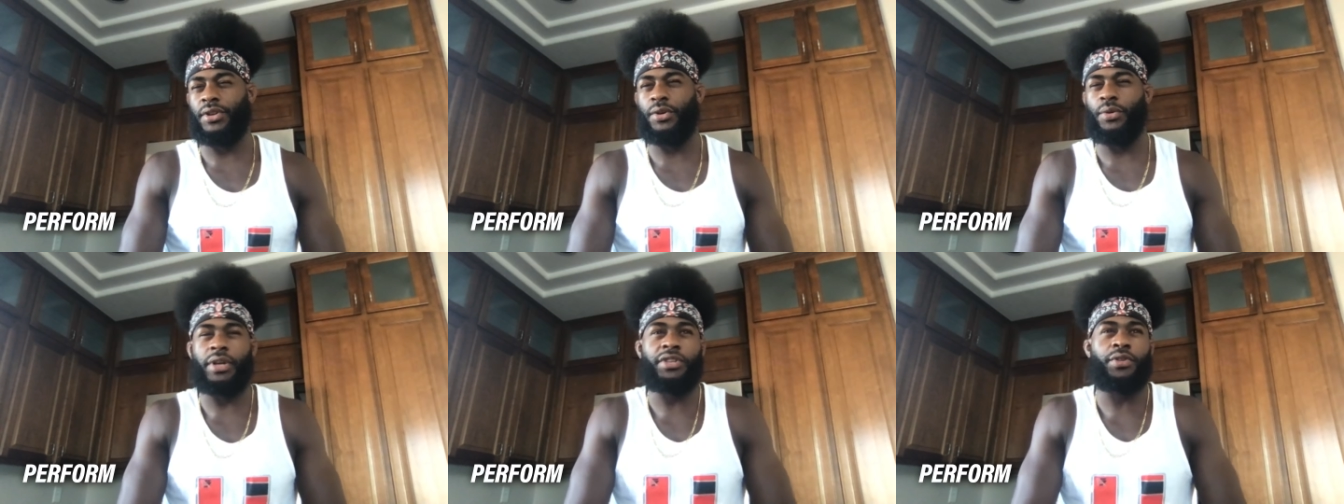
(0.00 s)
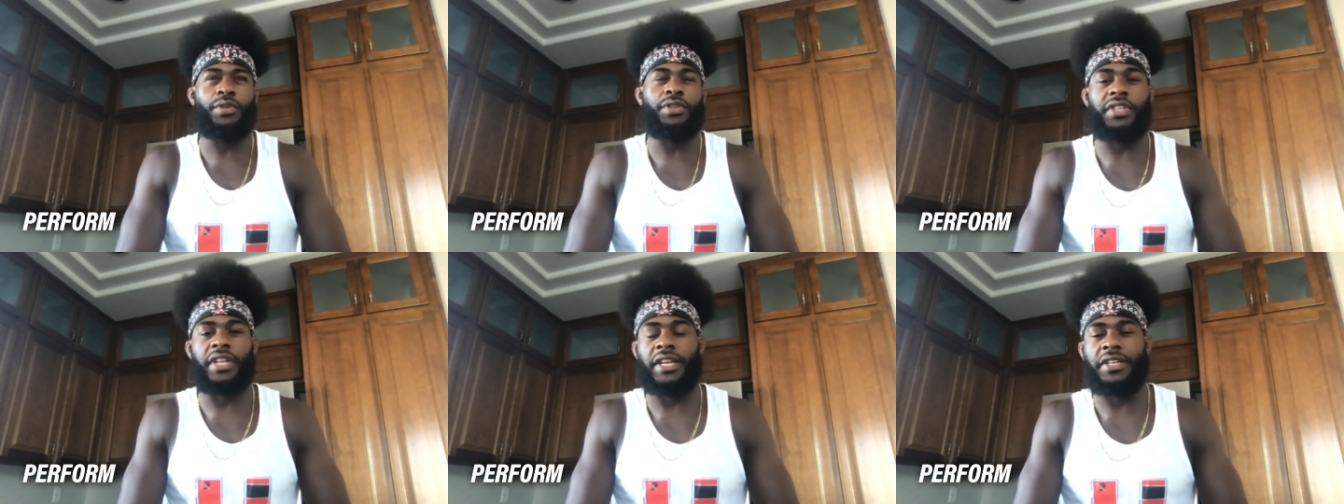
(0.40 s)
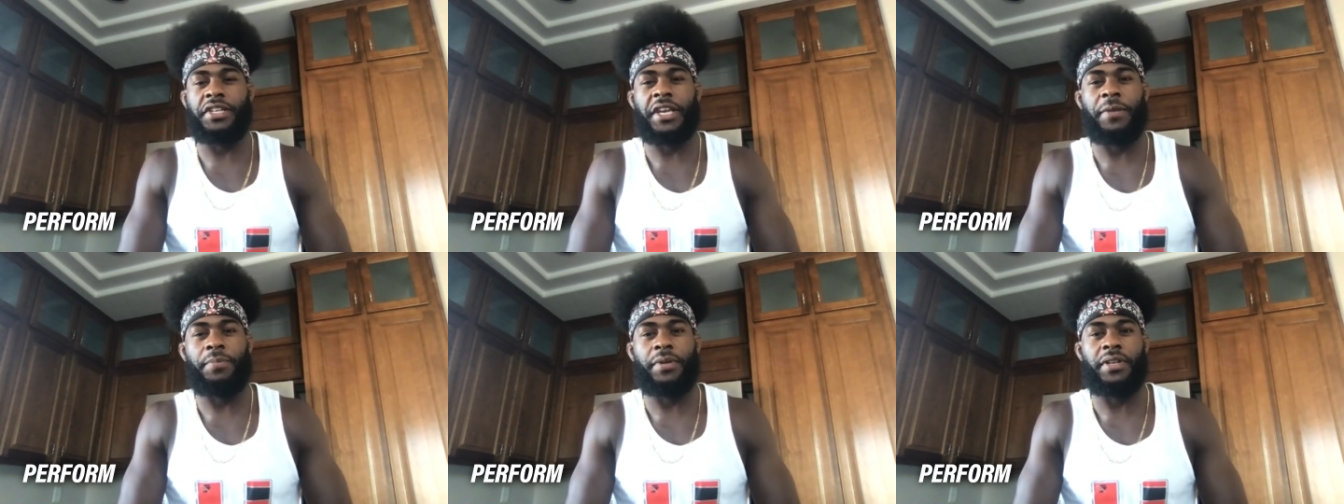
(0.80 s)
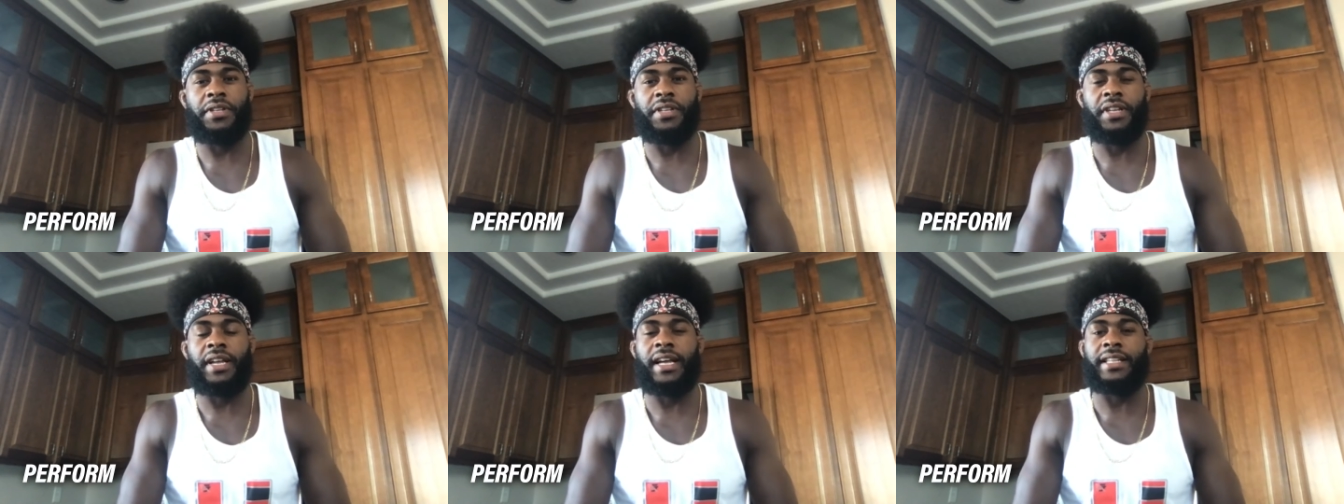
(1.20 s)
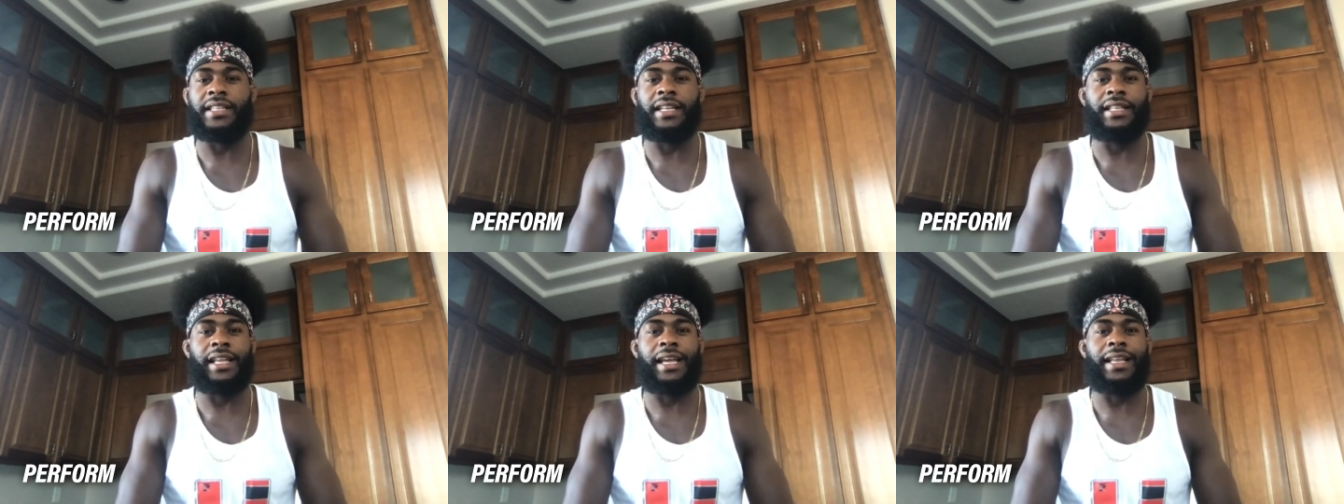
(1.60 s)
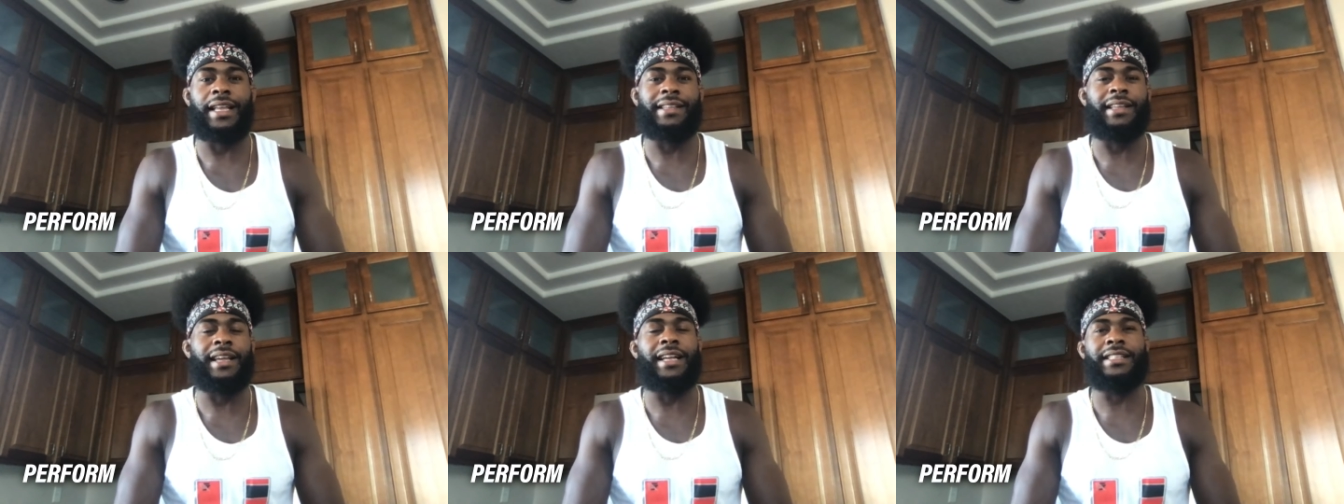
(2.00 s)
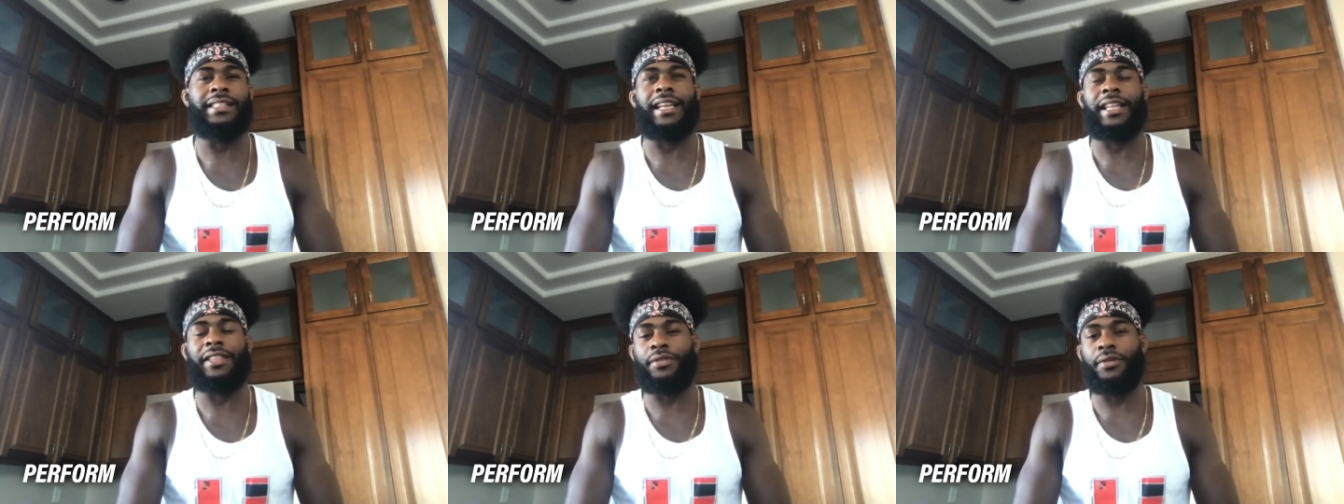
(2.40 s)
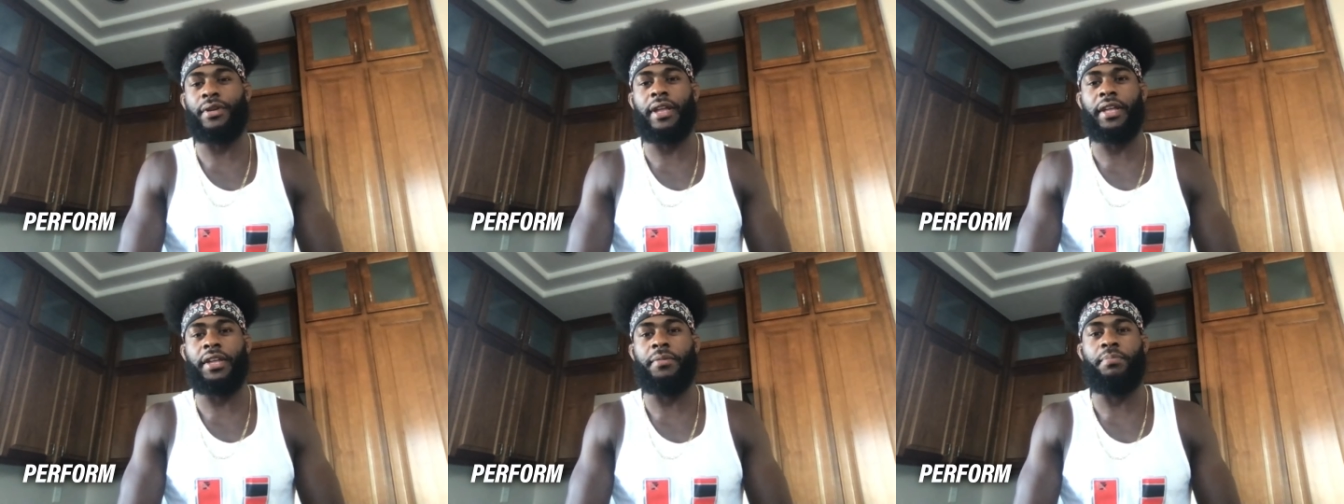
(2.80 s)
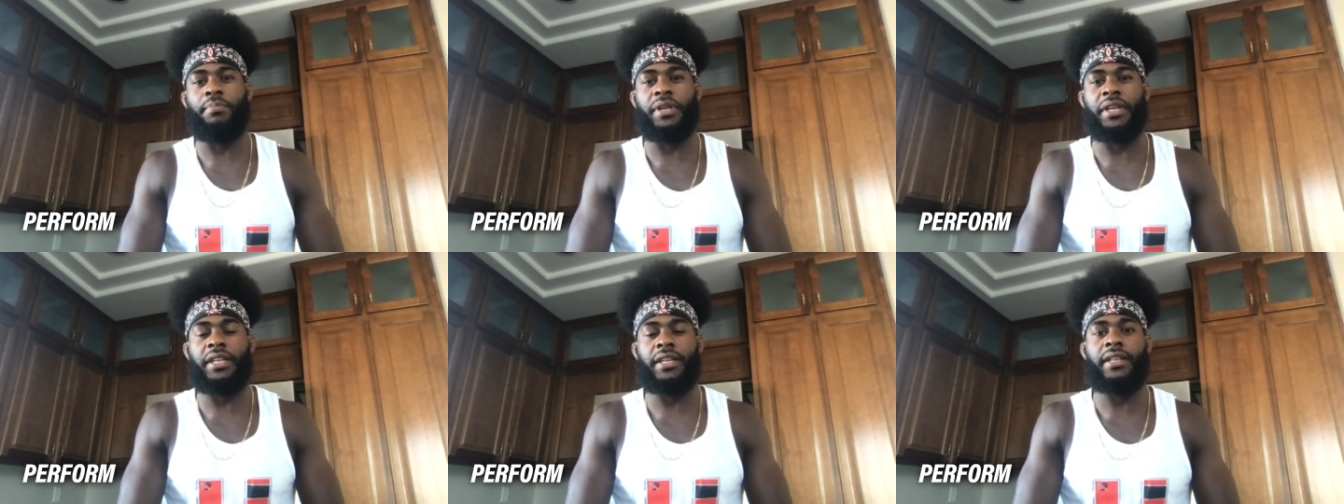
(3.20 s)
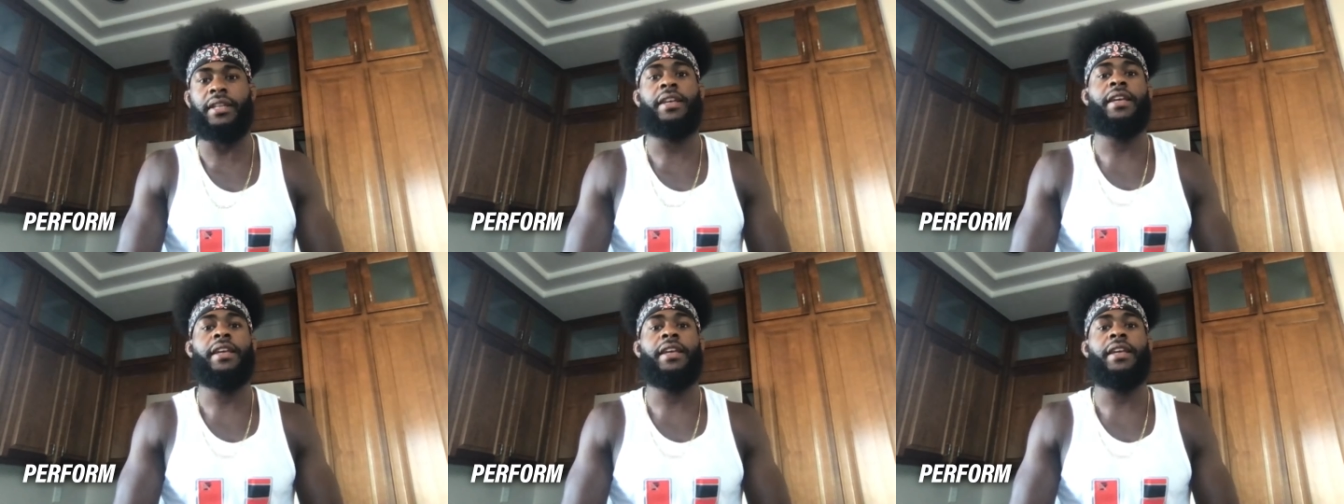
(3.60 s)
saw state champions and guys like that, guys that I thought I could beat.